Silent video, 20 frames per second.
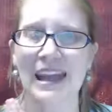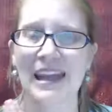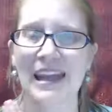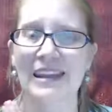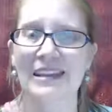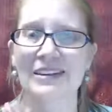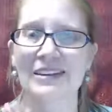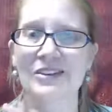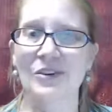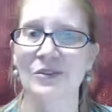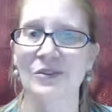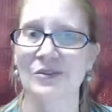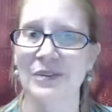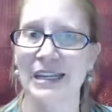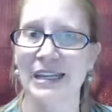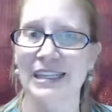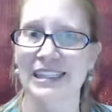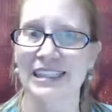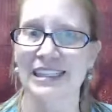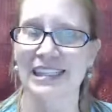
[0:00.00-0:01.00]
And don't
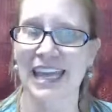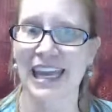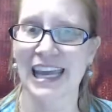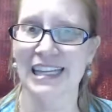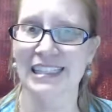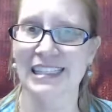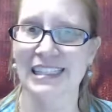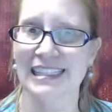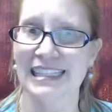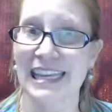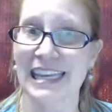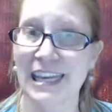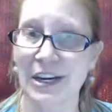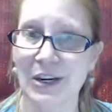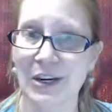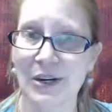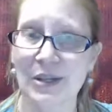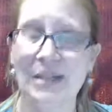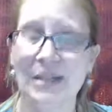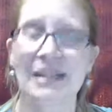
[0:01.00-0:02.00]
forget to catch us
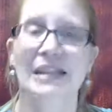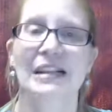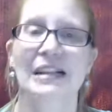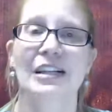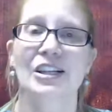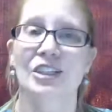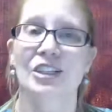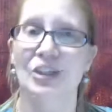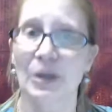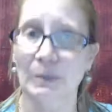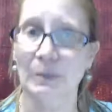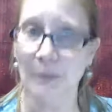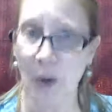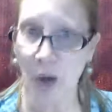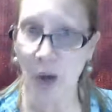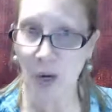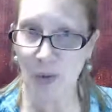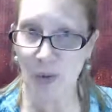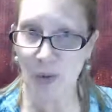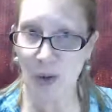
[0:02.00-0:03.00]
here
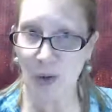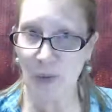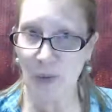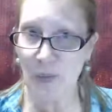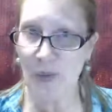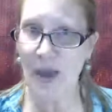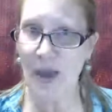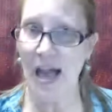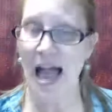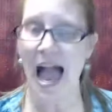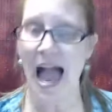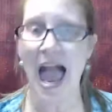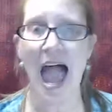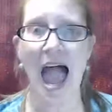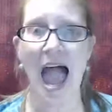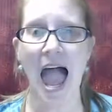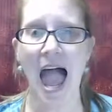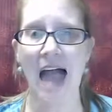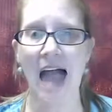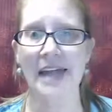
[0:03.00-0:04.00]
tomorrow
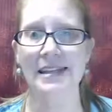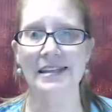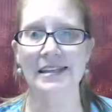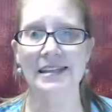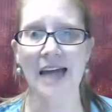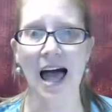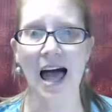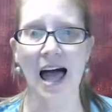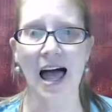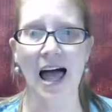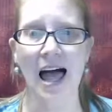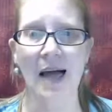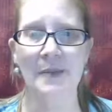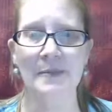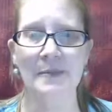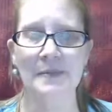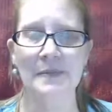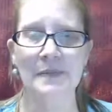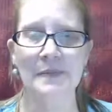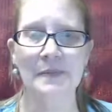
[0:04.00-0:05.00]
at oh